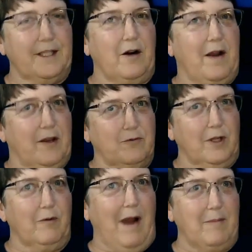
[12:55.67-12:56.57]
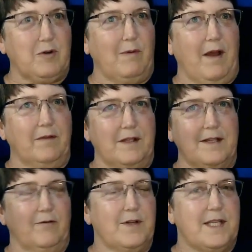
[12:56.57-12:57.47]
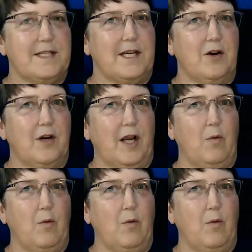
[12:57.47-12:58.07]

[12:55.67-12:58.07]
get our head really wrapped around the differences here